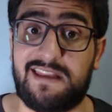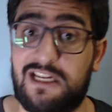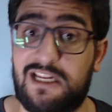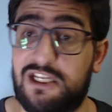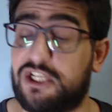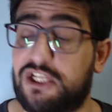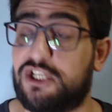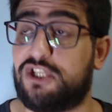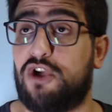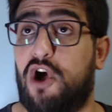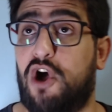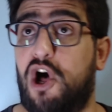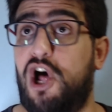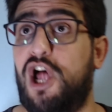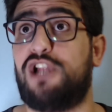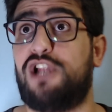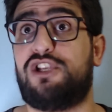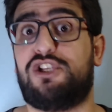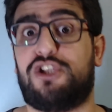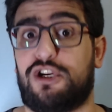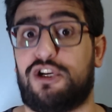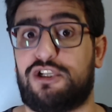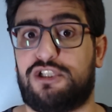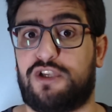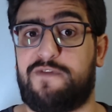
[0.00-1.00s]
Just all
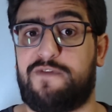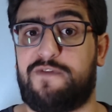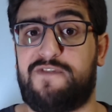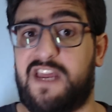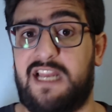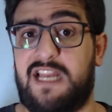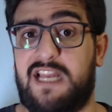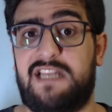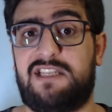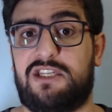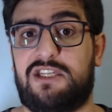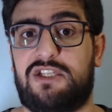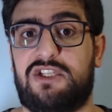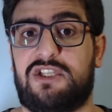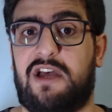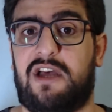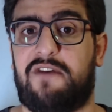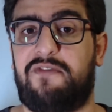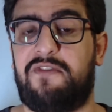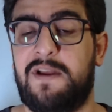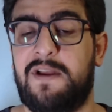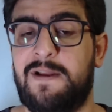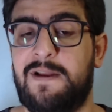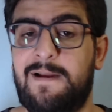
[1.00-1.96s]
sorts of crazy stuff.